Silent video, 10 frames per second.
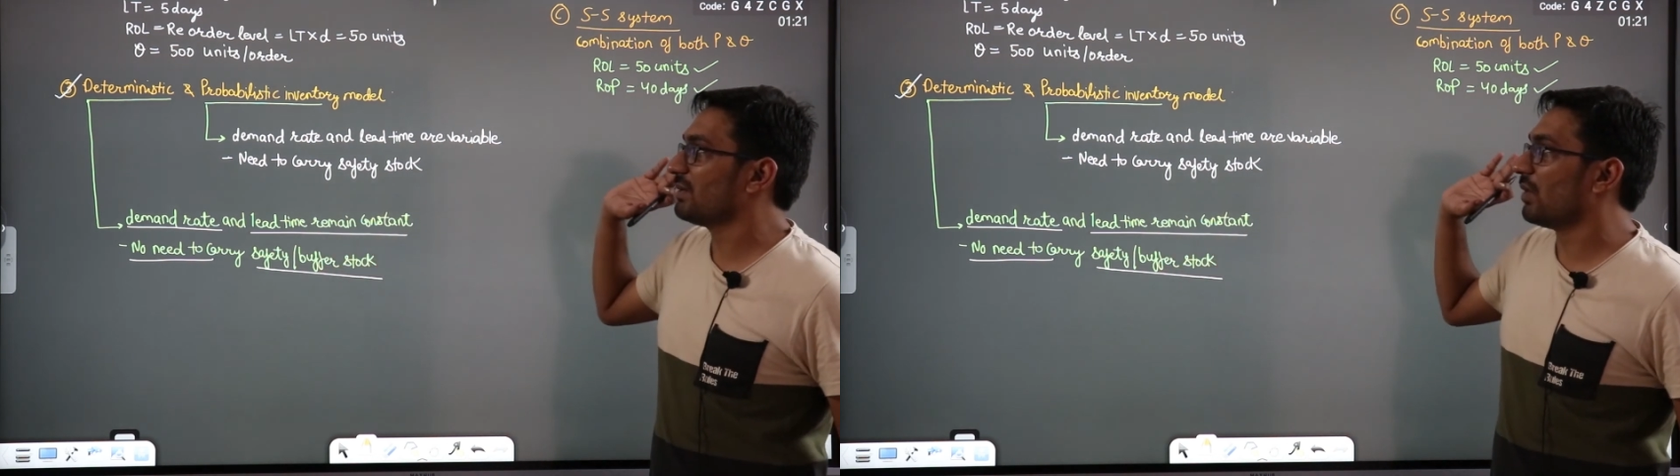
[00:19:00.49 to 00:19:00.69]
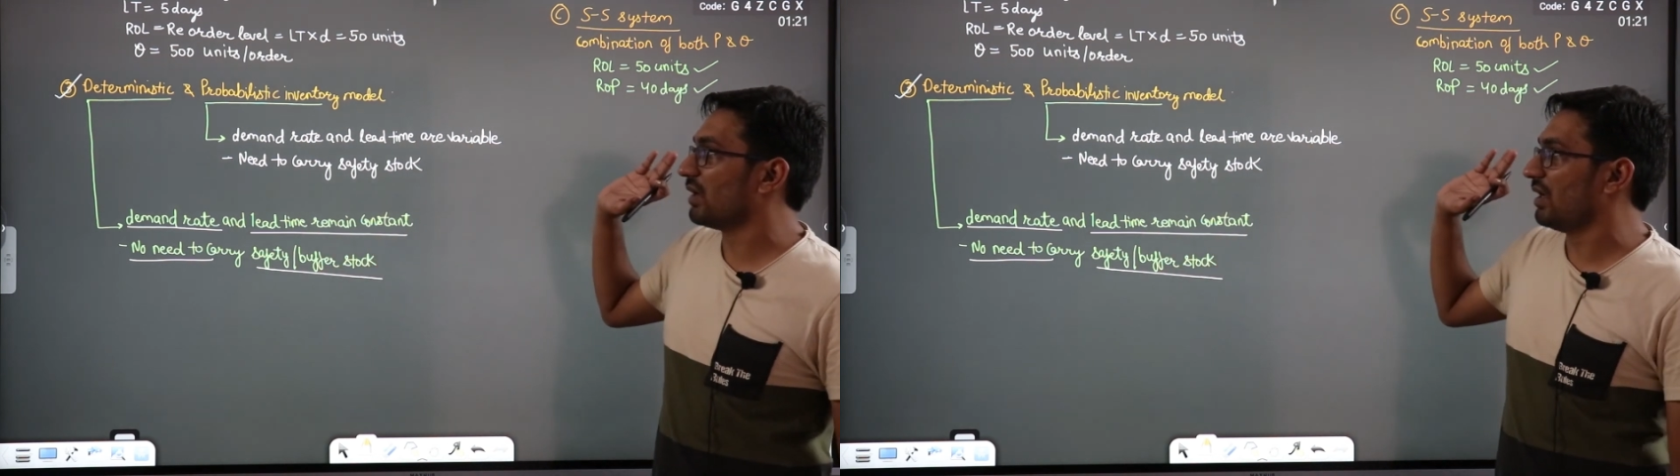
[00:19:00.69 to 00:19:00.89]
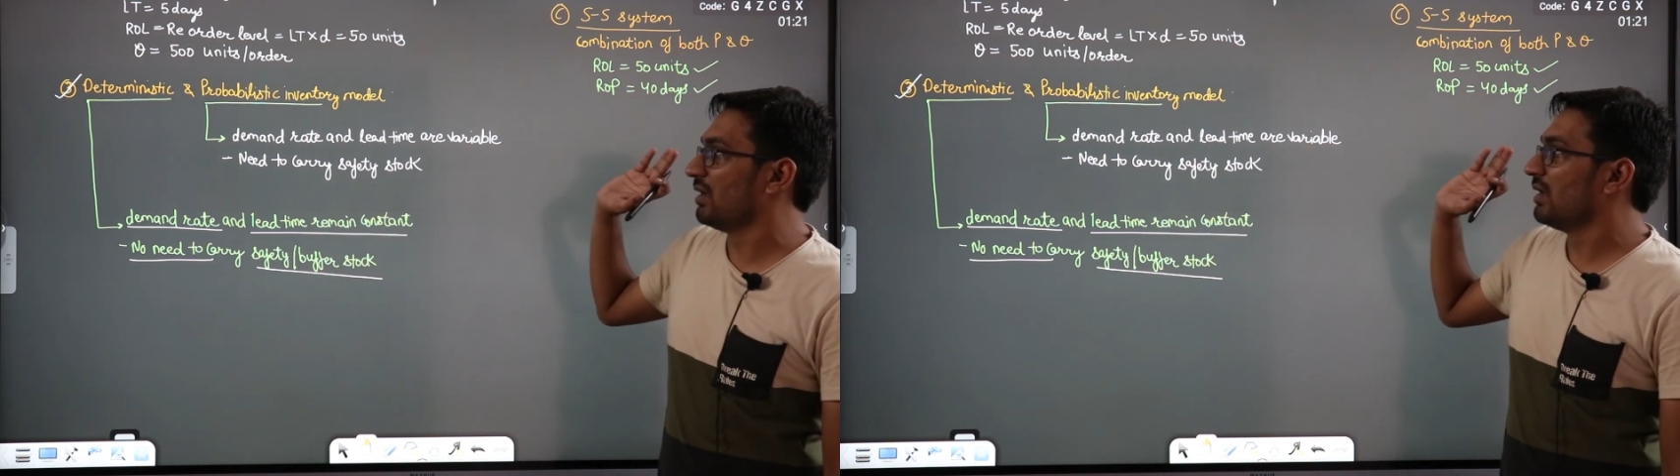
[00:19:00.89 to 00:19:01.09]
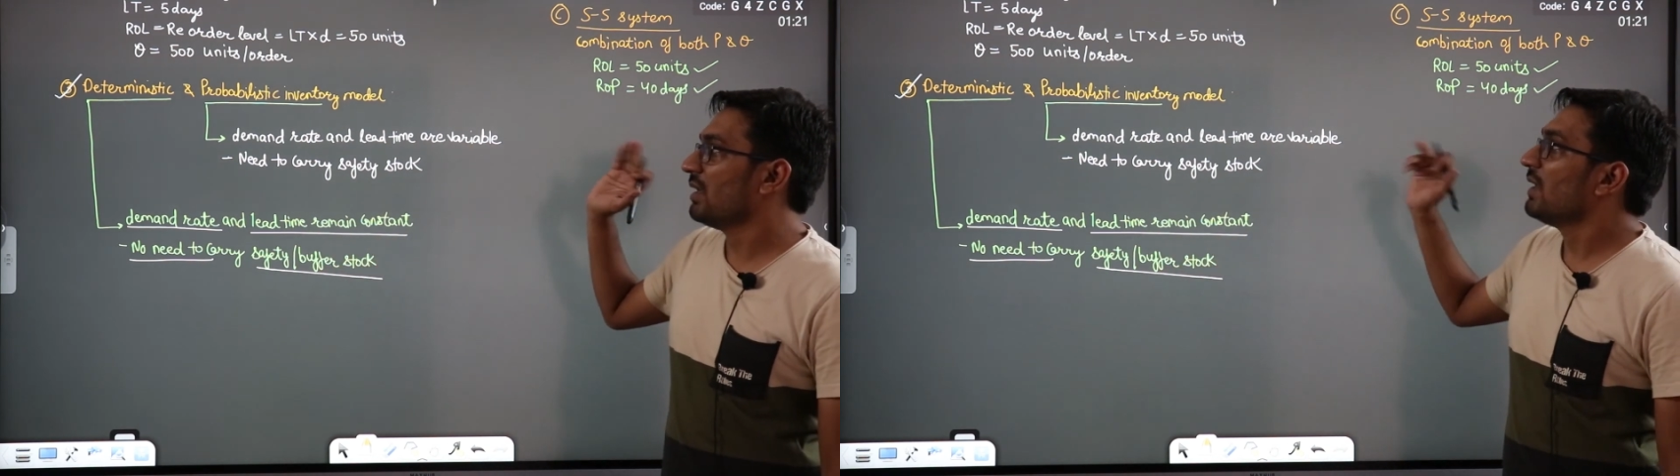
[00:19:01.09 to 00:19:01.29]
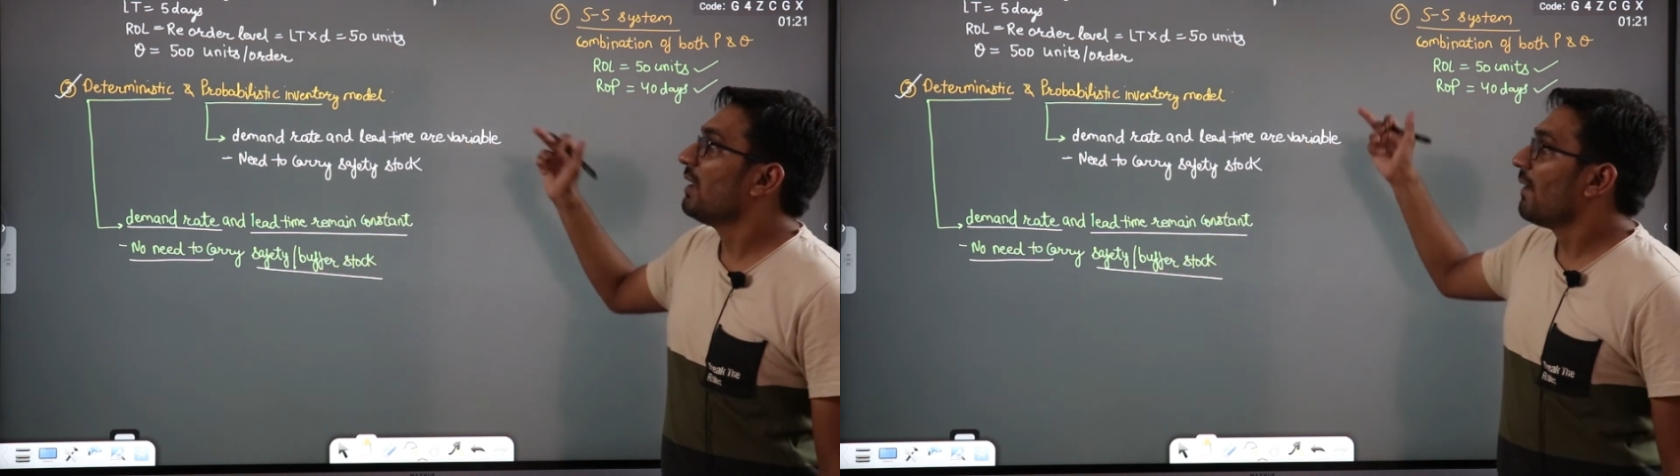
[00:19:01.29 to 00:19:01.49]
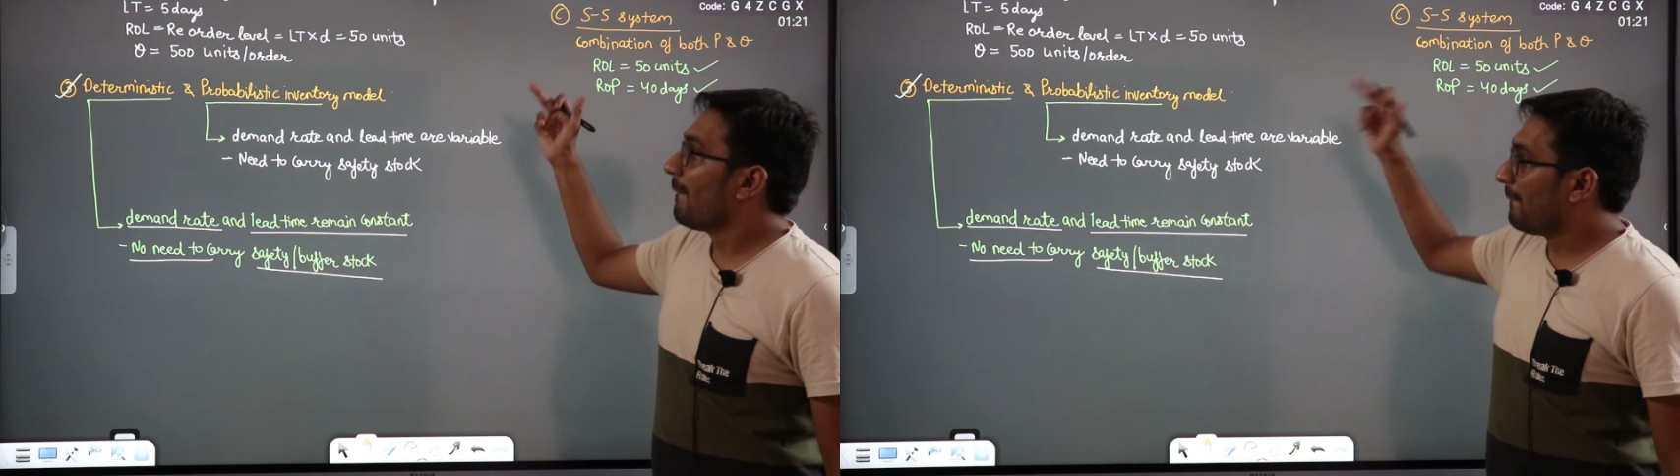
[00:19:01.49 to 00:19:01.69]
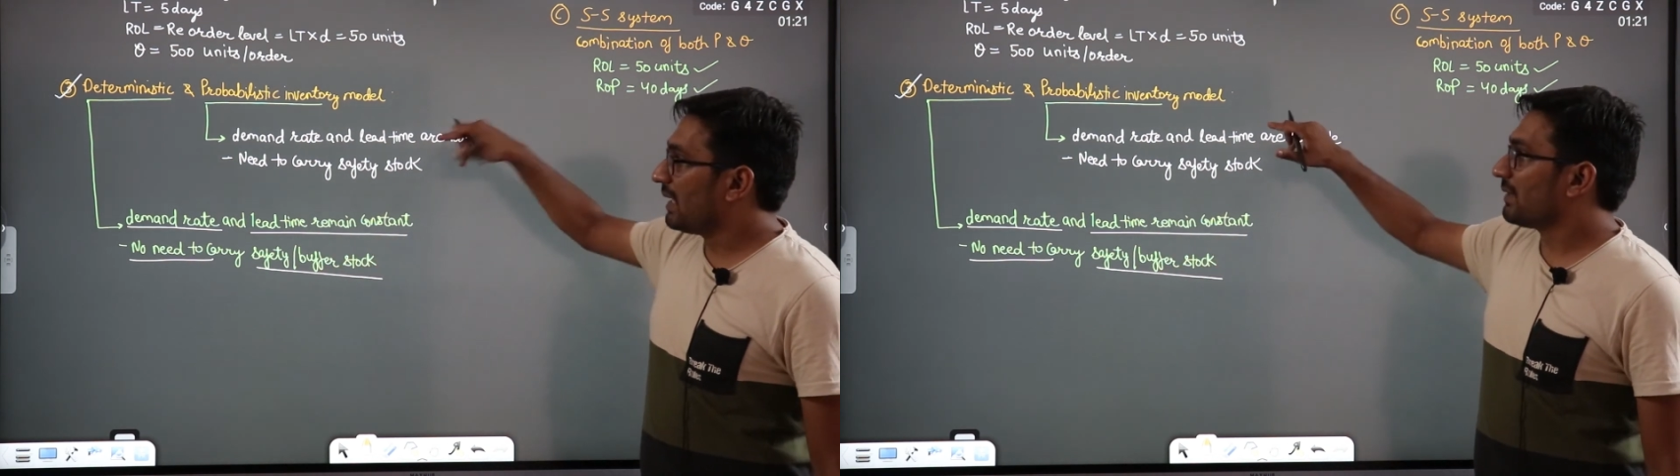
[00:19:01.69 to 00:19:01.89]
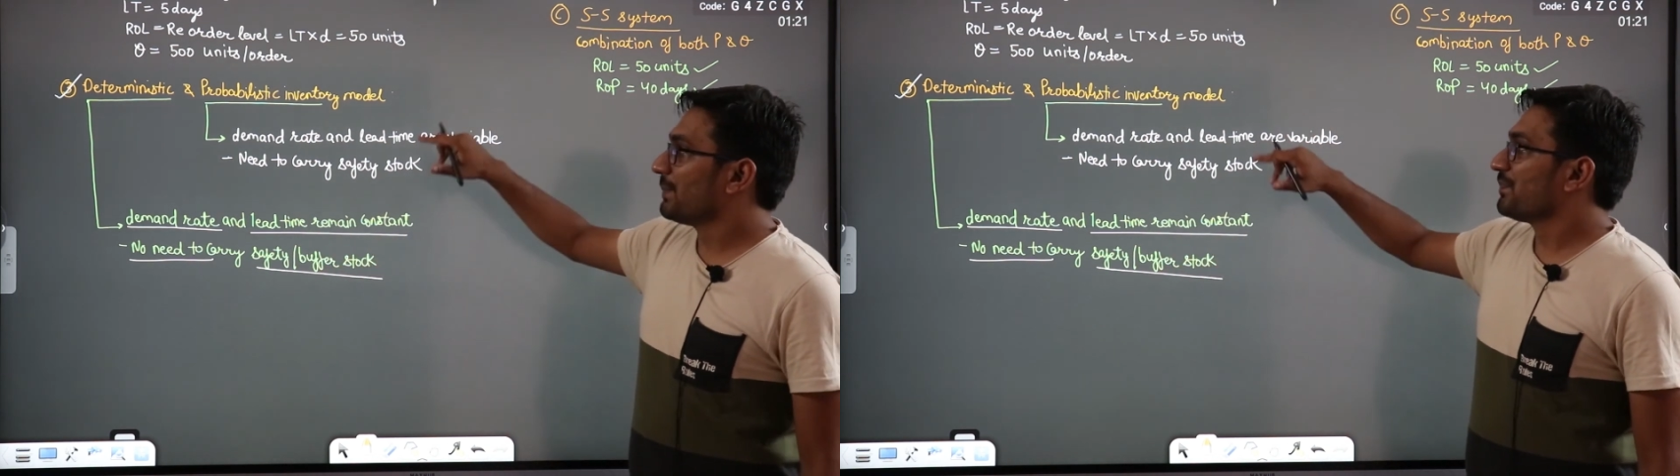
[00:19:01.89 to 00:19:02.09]
model.
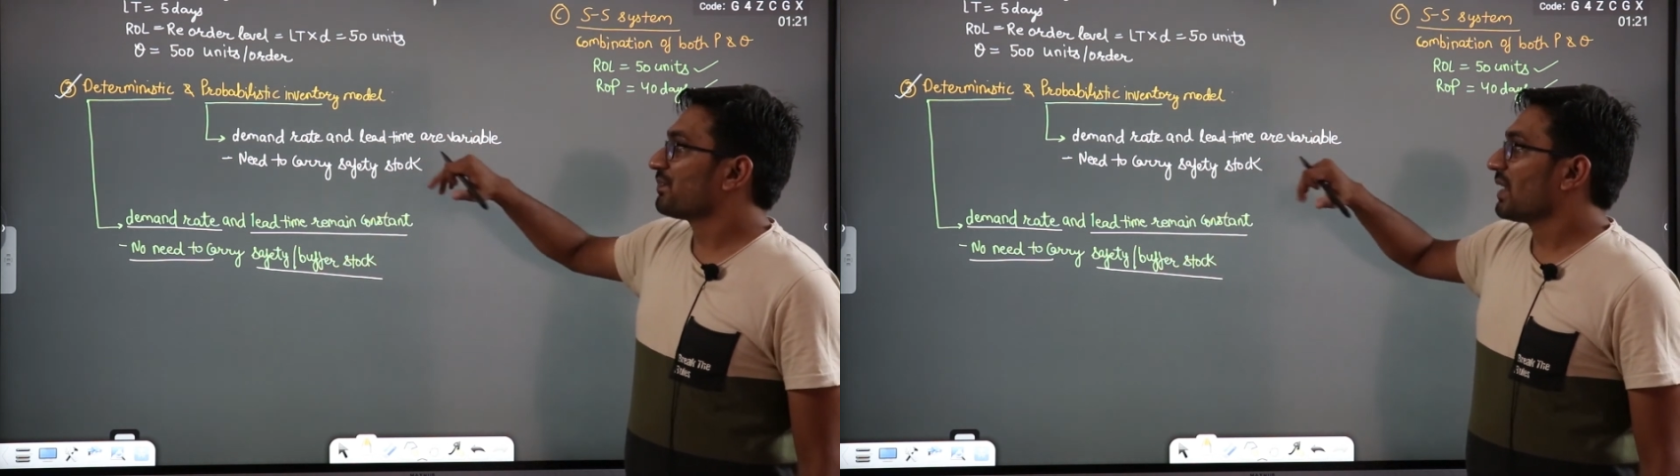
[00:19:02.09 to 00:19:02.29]
But